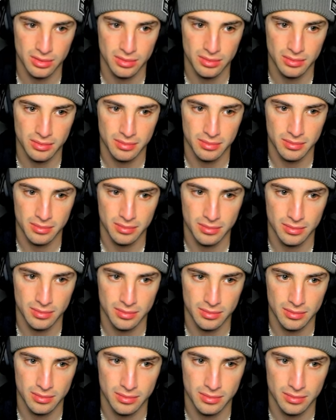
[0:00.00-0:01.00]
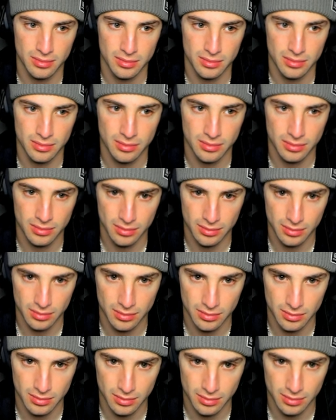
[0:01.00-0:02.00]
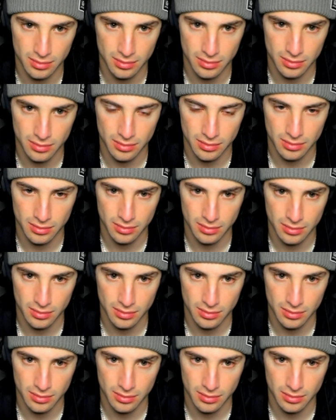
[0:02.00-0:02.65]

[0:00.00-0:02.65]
Nobody speaks.